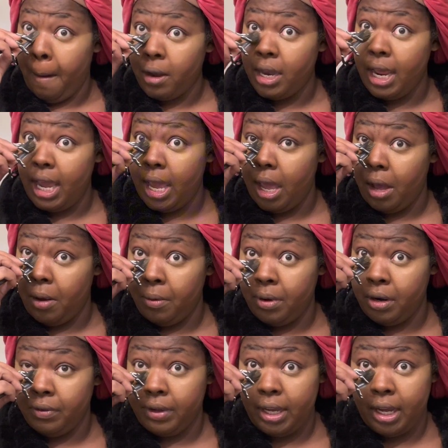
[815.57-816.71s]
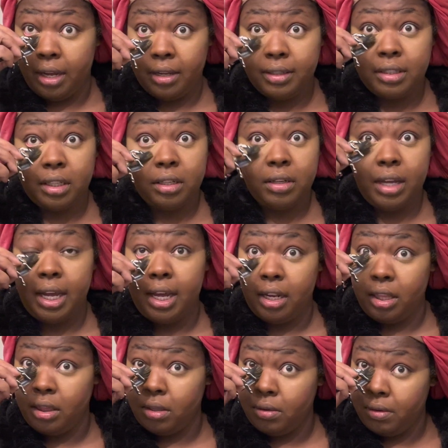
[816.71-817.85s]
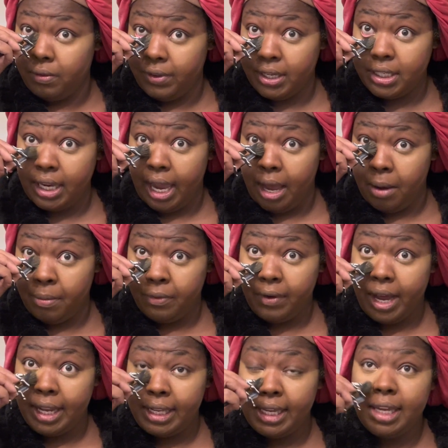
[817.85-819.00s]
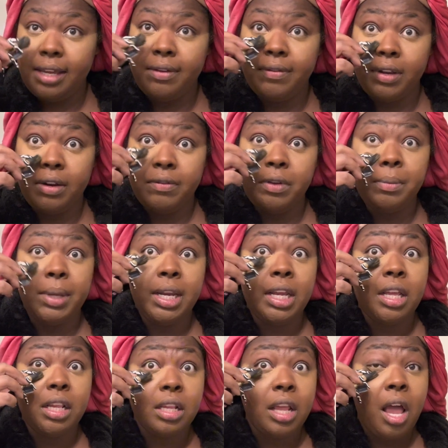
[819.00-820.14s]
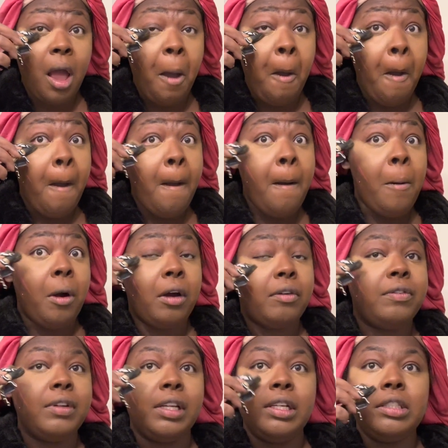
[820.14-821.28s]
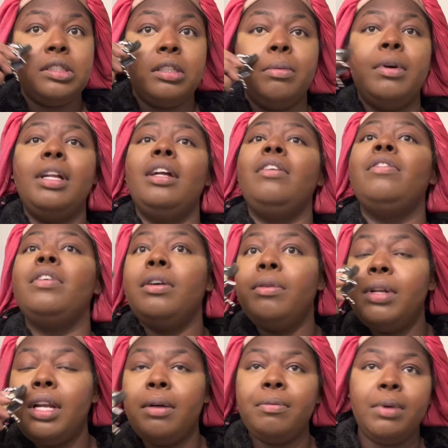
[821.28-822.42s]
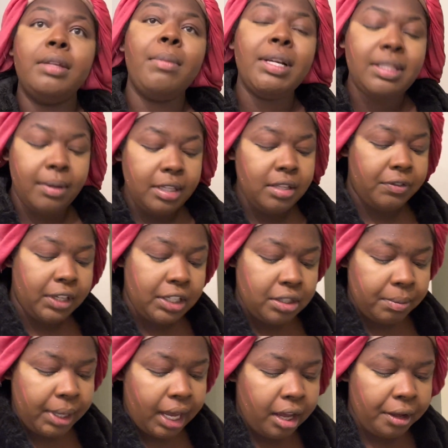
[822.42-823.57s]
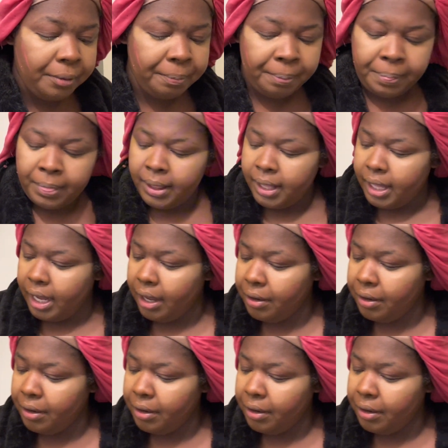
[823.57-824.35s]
dead or whatever, y'all. So I gotta throw the fish out before I leave in a few minutes, or flush them, whatever. Is my supposed to flush them, y'all? I